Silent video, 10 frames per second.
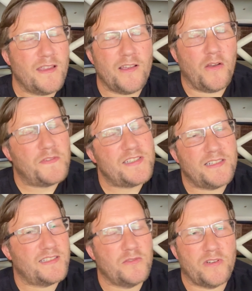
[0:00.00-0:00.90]
Obviously
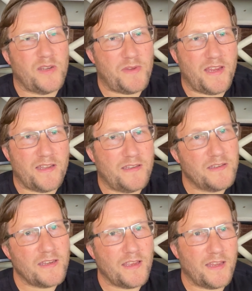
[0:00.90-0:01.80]
it's still going to be
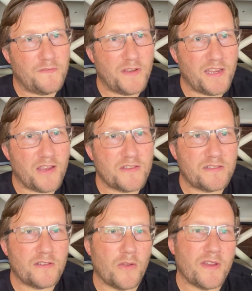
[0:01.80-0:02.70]
in videos
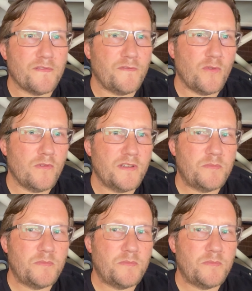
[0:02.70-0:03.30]
going forward,